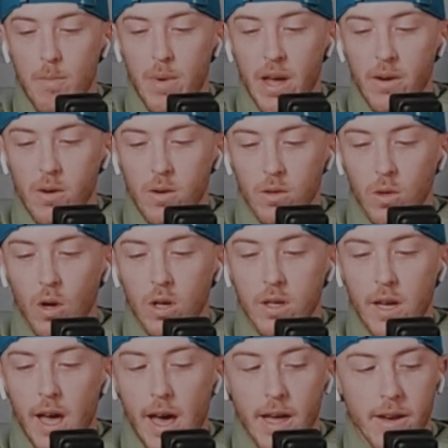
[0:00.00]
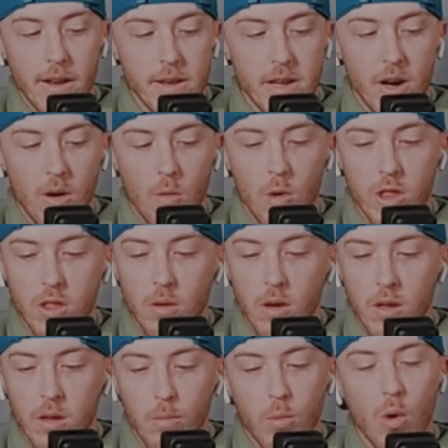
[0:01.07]
better look at what
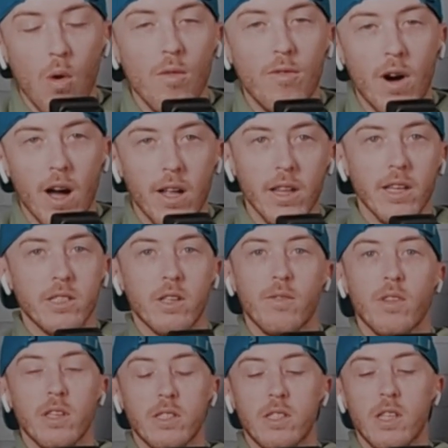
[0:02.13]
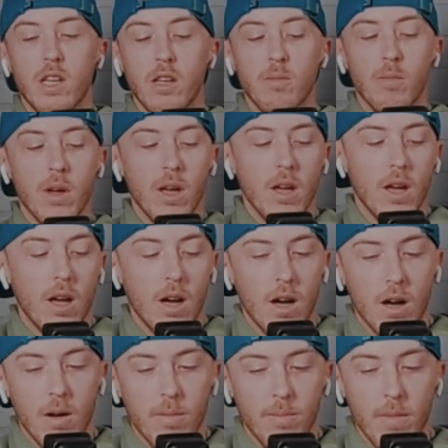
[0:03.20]
the profile is of this team.
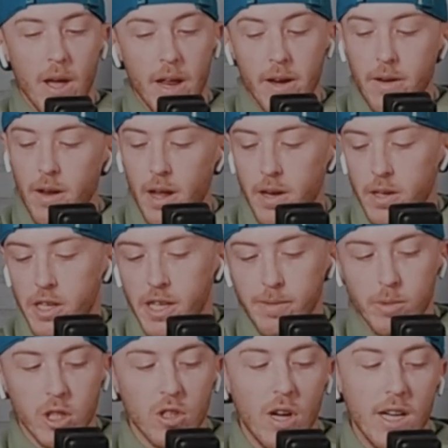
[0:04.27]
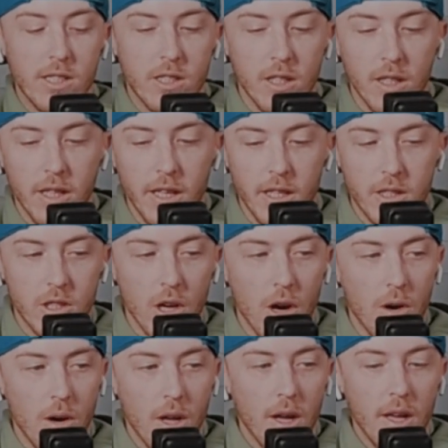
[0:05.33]
And teams across the league.
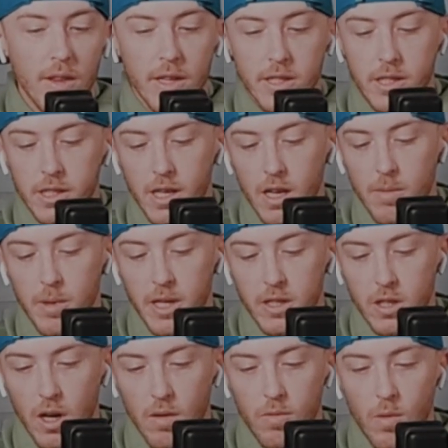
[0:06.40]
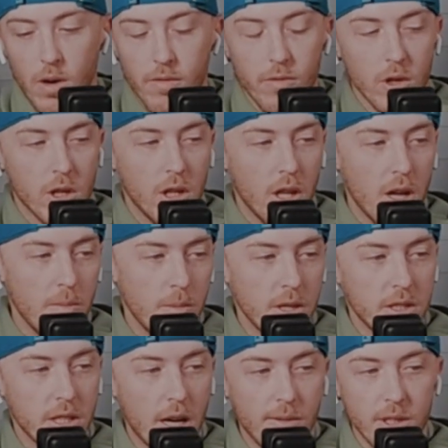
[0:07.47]
So this is going to be a tough one for
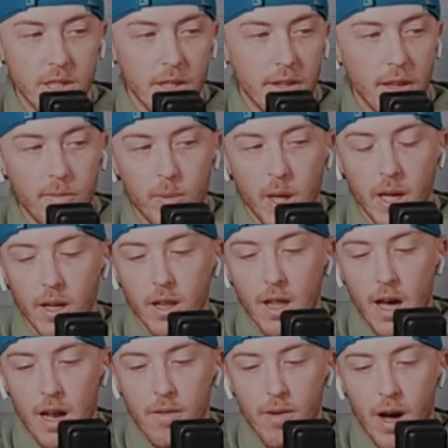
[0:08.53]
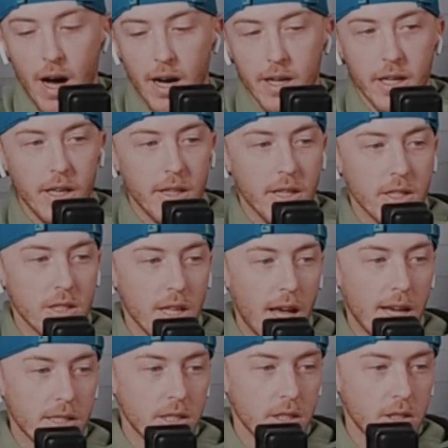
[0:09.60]
Columbus. Obviously, they've played a lot of hockey in this
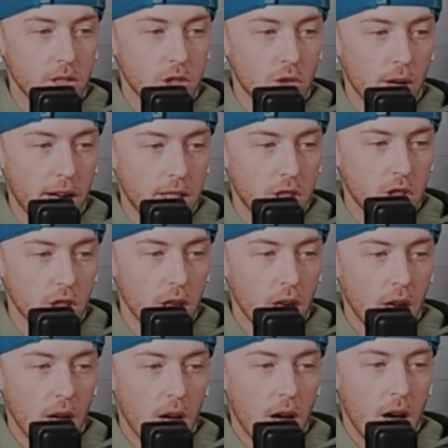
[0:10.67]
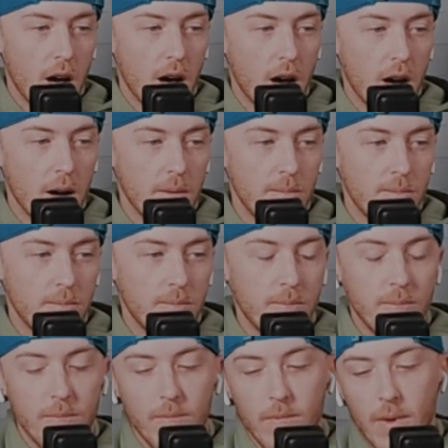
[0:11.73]
last little stretch. And
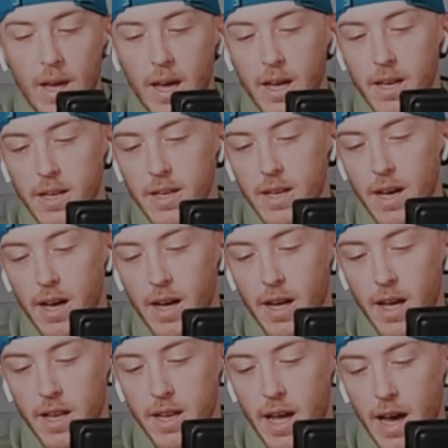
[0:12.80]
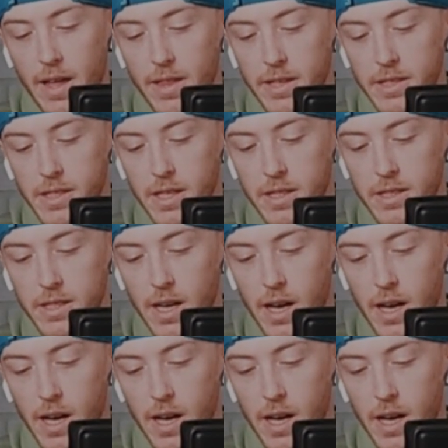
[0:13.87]
yeah, this is